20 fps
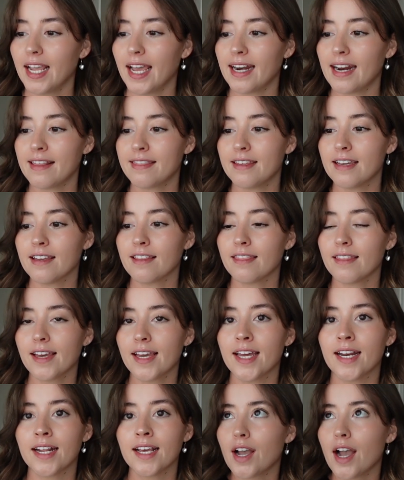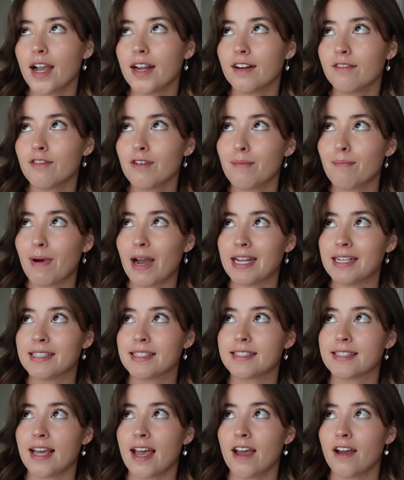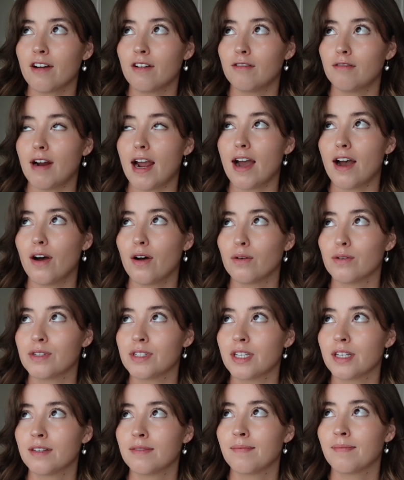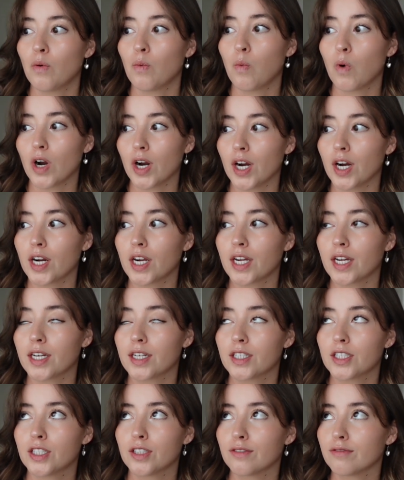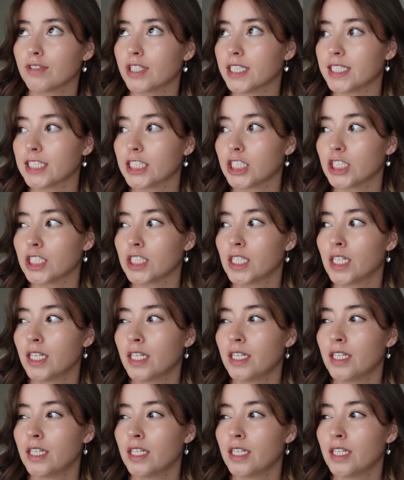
And I think that kind of the mindset around work, career,